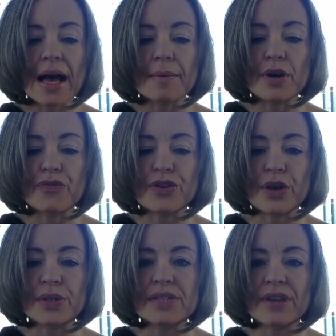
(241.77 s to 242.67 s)
for
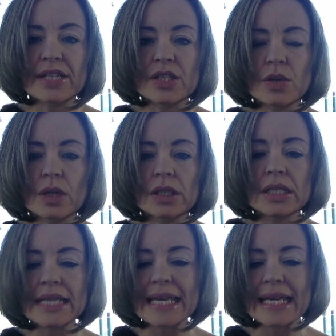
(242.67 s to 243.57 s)
those of us who are
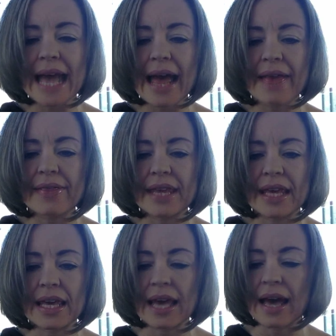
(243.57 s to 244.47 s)
looking at
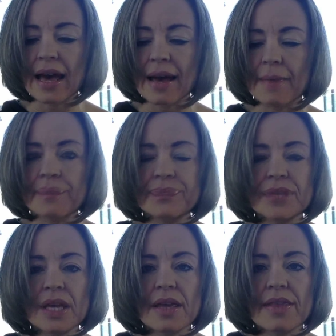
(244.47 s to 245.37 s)
the
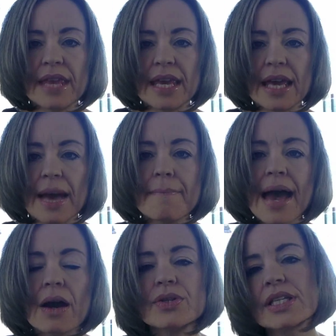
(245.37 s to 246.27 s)

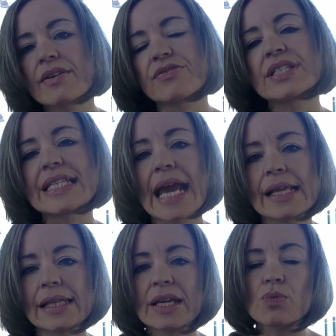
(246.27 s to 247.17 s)
amount of
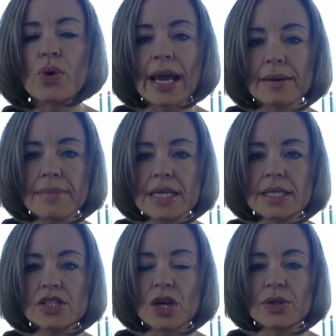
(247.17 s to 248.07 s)
daily
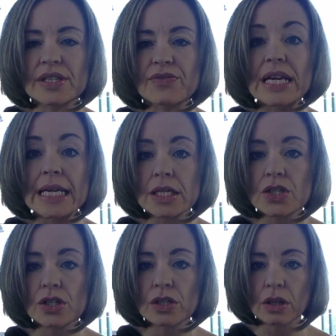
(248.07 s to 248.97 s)
recommended dose of
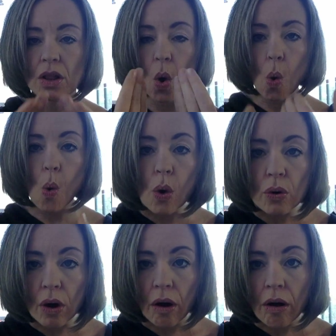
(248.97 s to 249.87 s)
internal
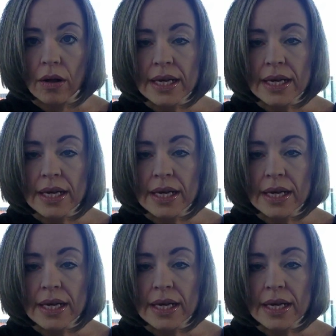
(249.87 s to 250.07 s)
oral